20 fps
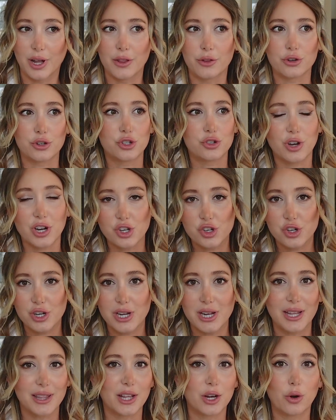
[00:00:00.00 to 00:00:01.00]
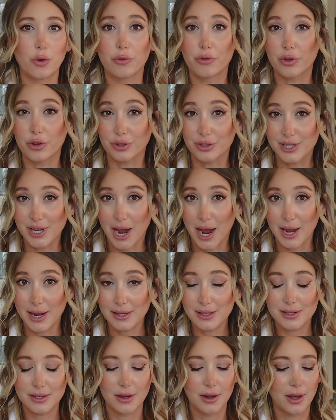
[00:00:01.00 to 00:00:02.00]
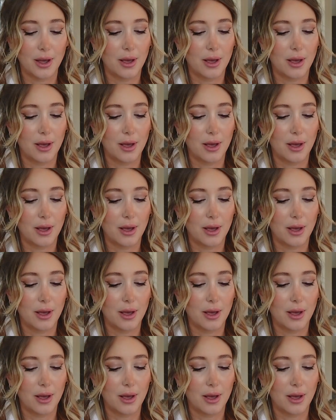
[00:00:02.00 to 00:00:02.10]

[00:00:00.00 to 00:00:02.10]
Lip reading: and they're stretchy and they don't feel tight.